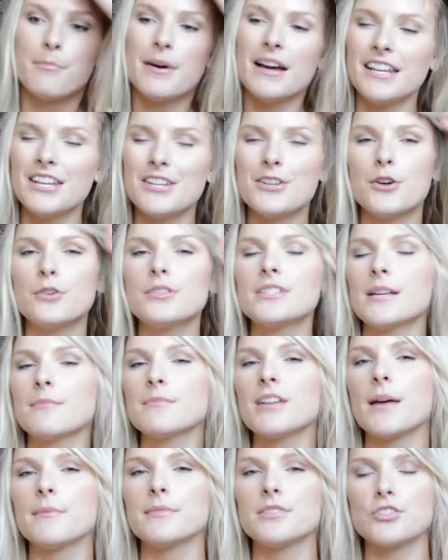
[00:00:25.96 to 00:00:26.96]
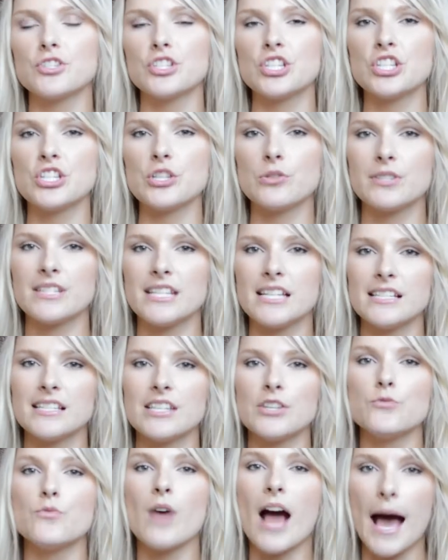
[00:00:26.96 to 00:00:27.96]
But you know, sometimes there's just those things
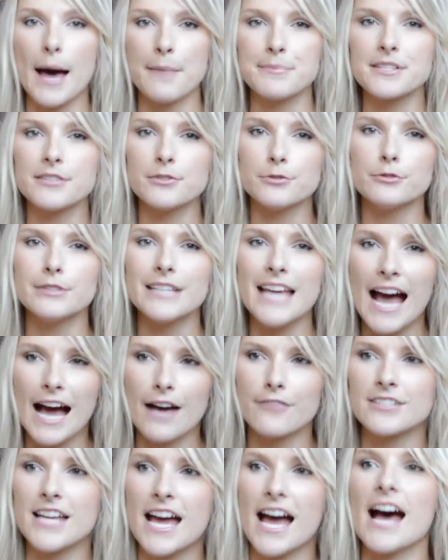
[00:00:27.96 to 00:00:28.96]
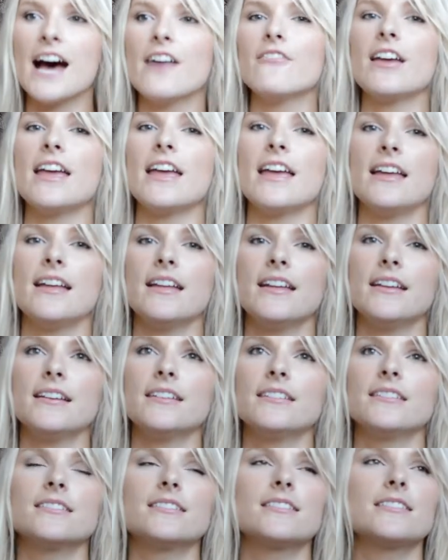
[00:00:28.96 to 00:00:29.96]
that you absolutely have to have,
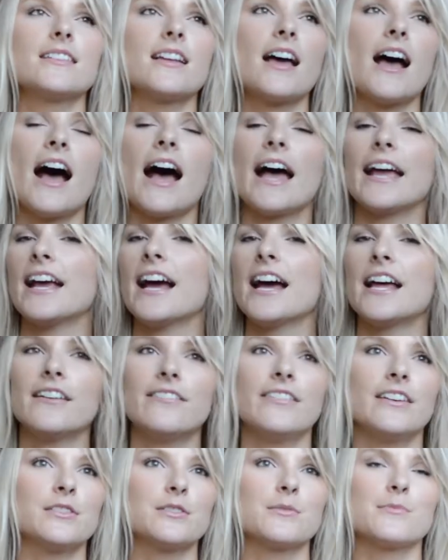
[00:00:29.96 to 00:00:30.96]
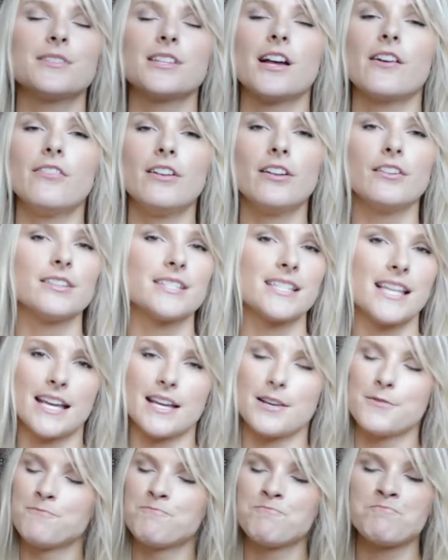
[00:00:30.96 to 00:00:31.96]
and I kind of found some stuff and I was like,
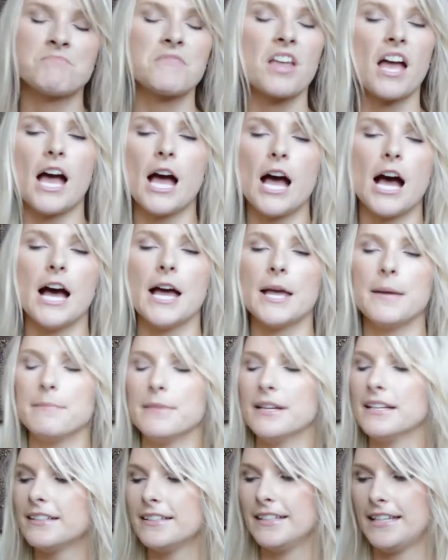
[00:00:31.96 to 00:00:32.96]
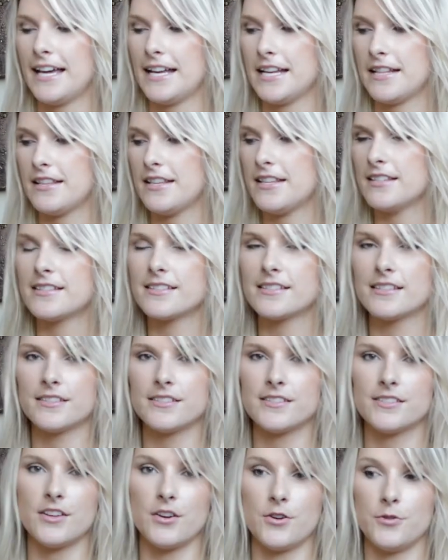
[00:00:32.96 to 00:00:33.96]
I'm getting these.
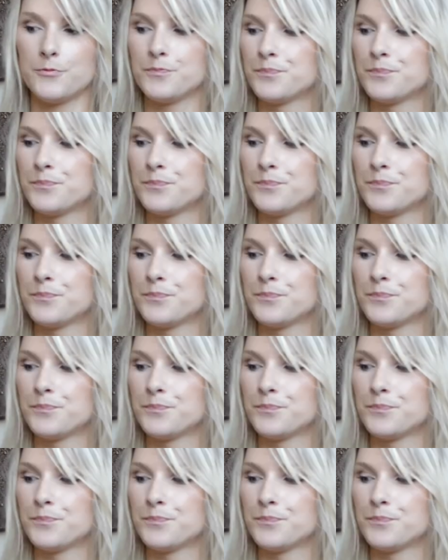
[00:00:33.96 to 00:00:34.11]
So